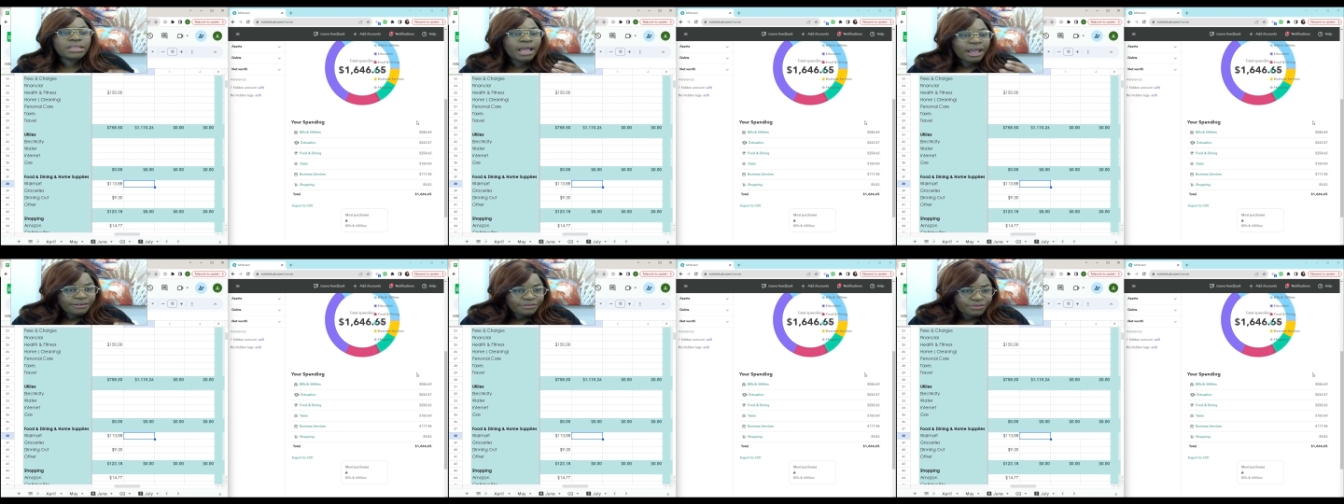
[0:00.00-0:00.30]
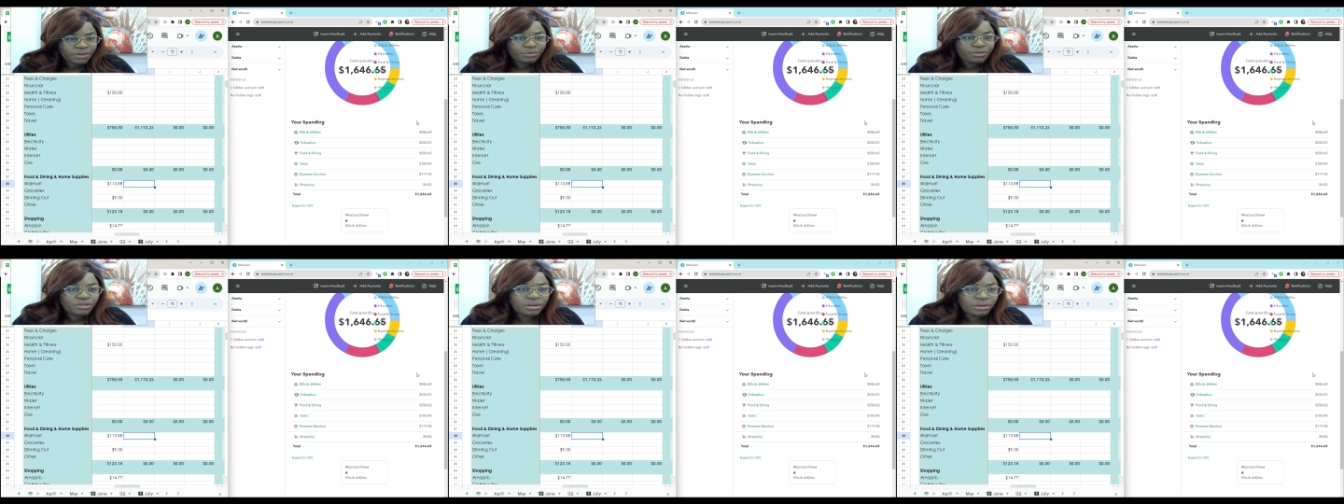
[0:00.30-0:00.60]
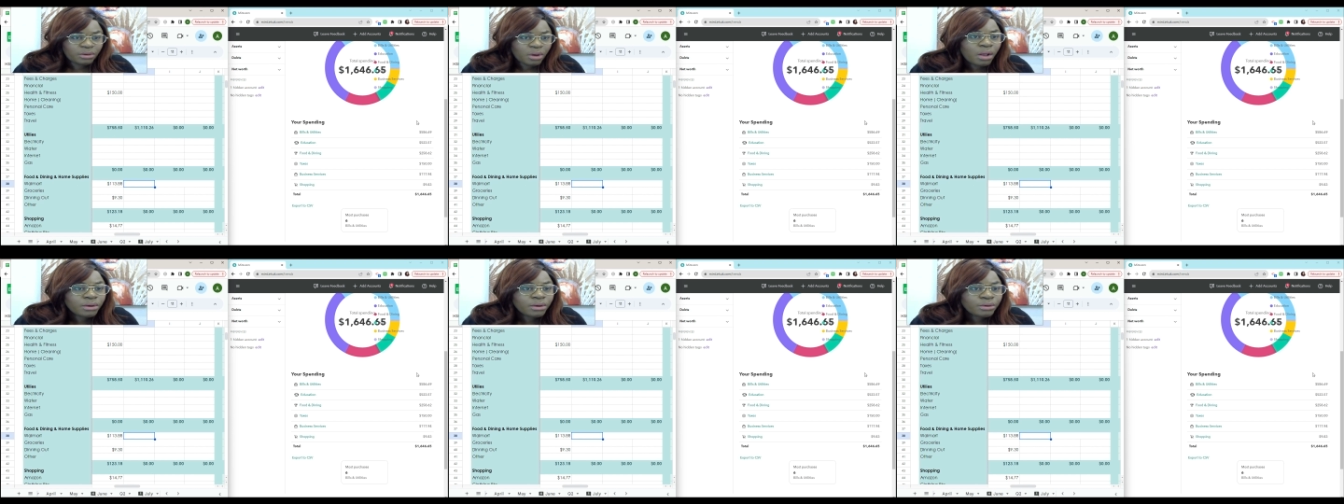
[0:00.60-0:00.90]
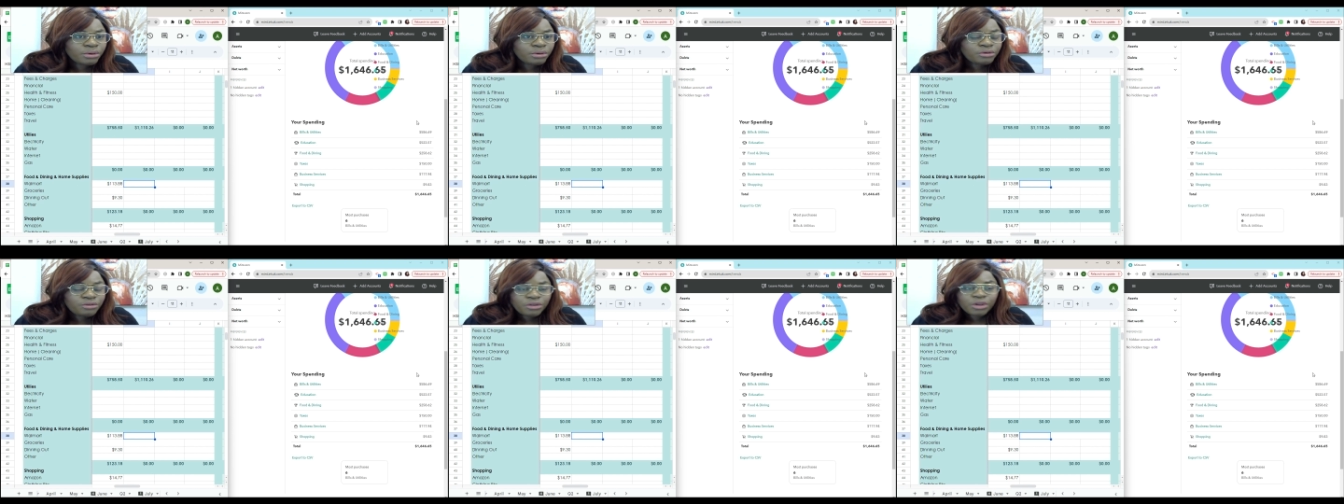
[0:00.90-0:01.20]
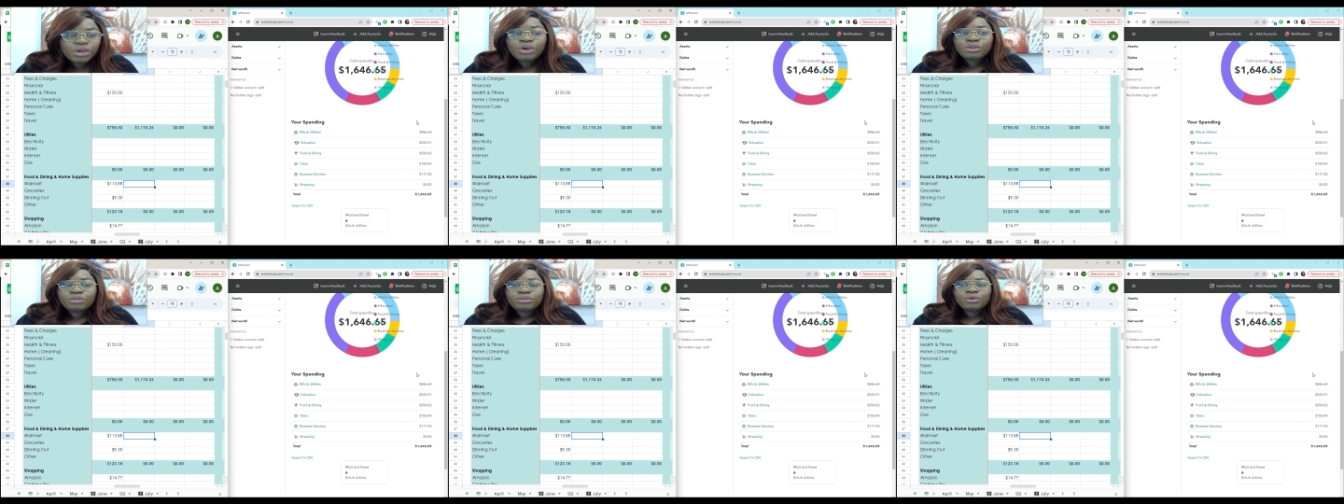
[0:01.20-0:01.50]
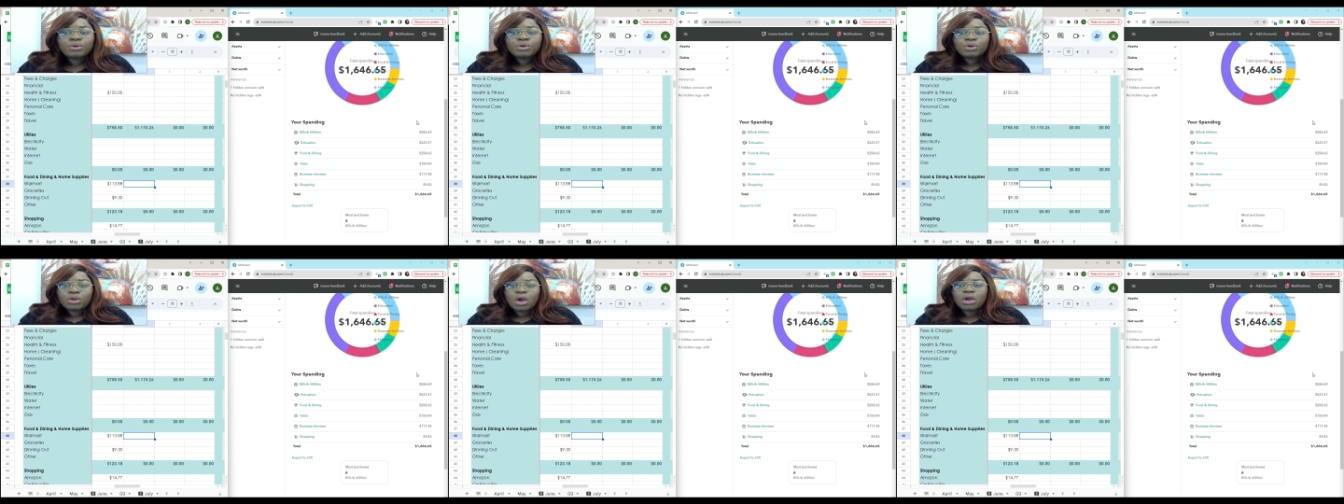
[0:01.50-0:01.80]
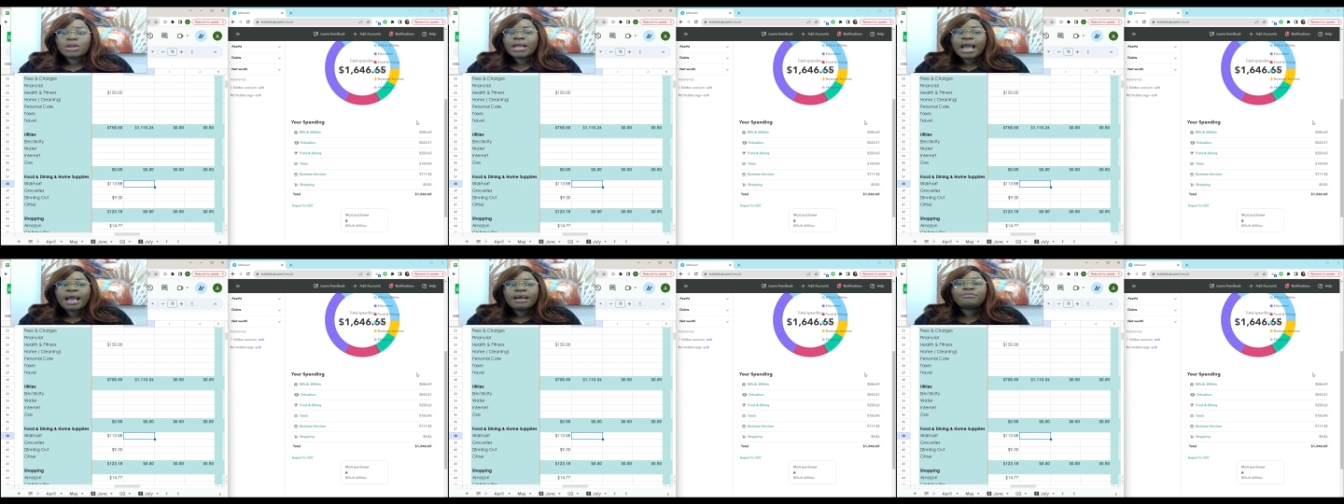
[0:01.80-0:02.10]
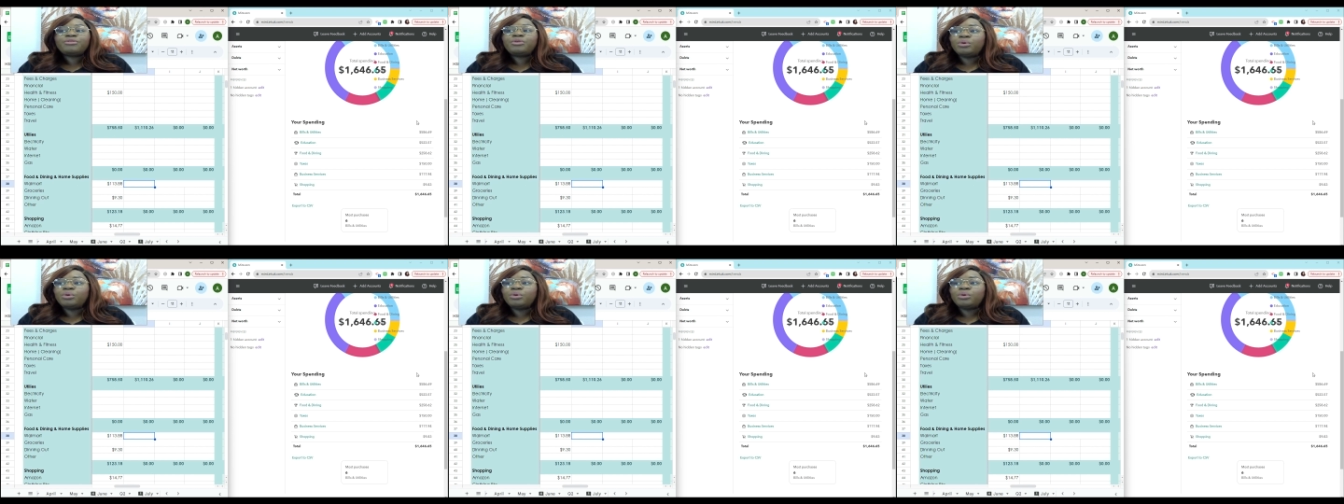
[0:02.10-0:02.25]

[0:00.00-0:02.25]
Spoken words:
that $15 to not have to